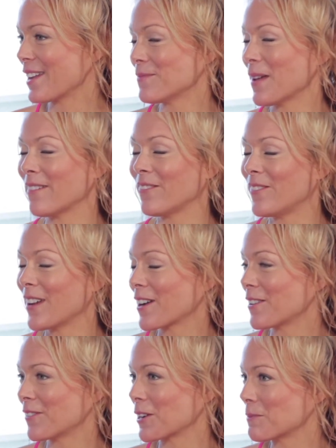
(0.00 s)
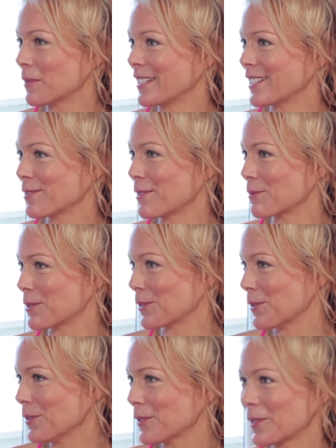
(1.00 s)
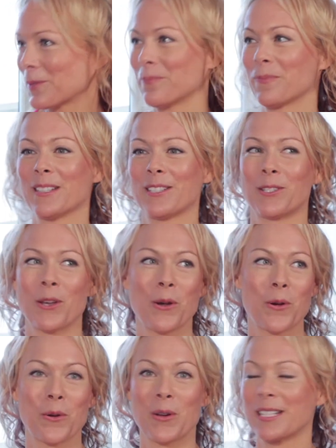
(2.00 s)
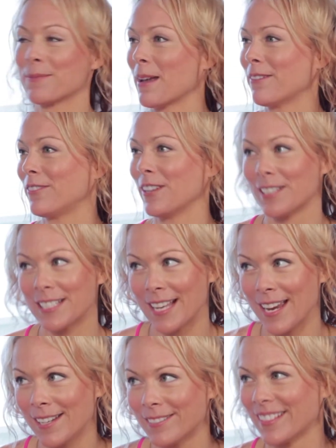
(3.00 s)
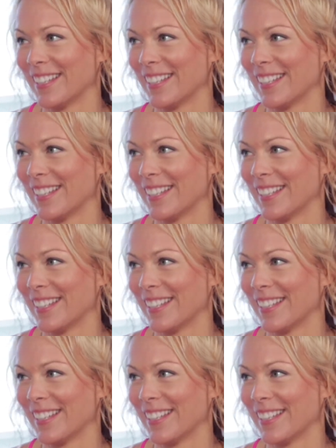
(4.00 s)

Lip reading: and I'm very, very pleased with the results. So is my fiance.